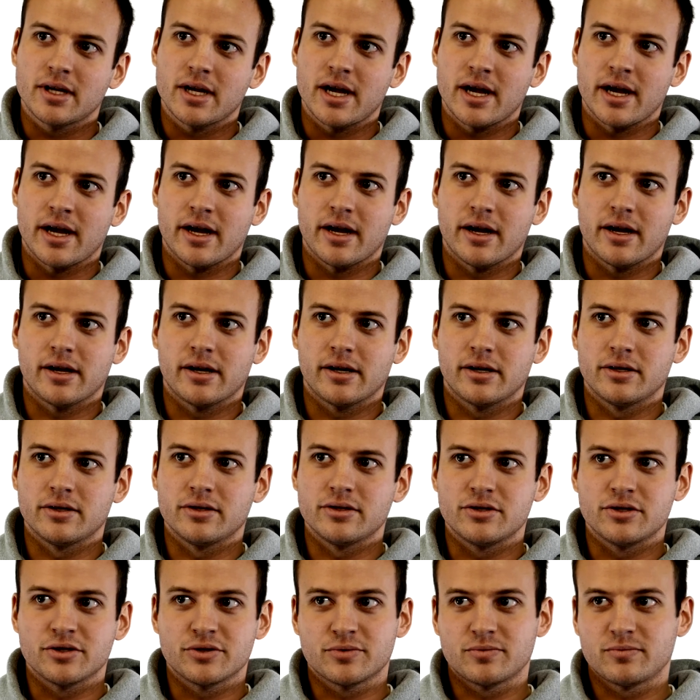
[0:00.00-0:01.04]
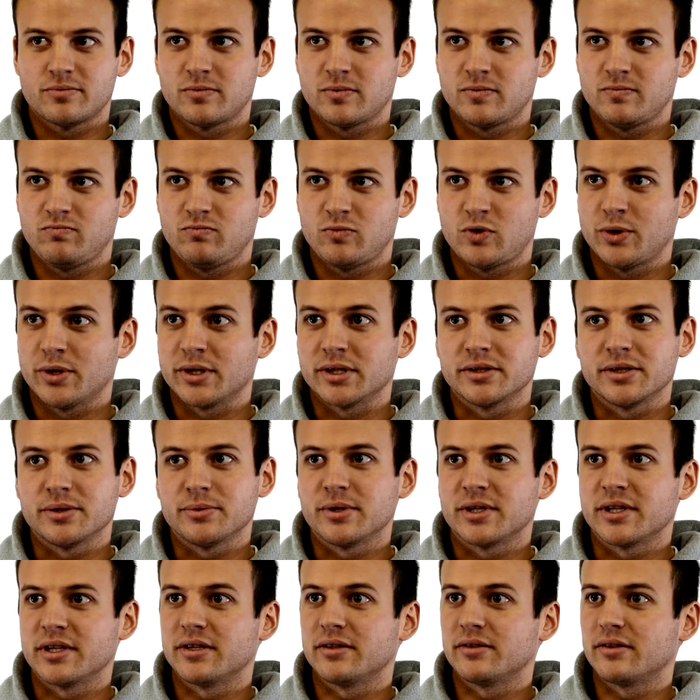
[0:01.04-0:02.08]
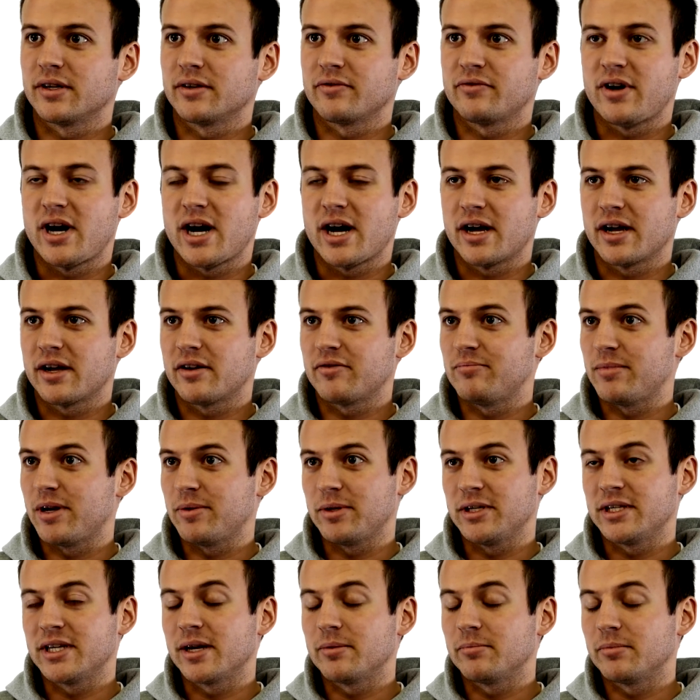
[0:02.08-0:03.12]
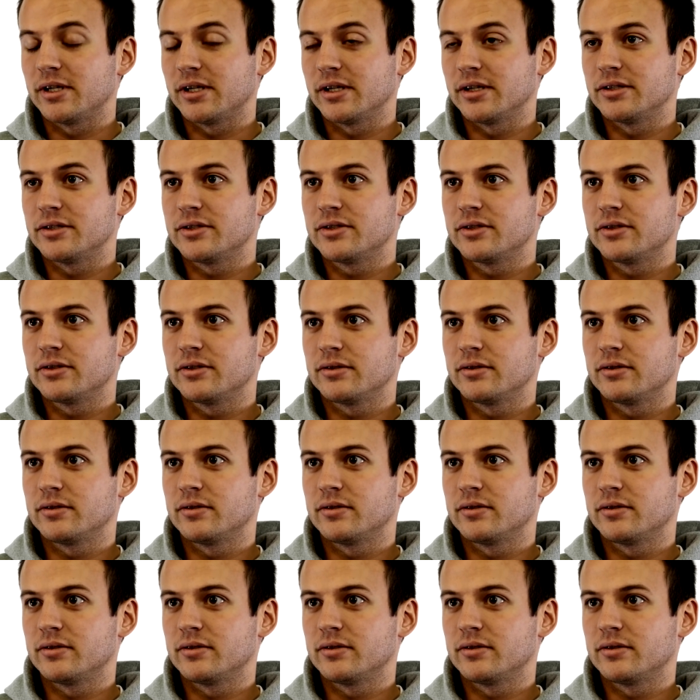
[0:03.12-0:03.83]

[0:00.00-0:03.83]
and just quickly, within like 5, maybe 10 minutes,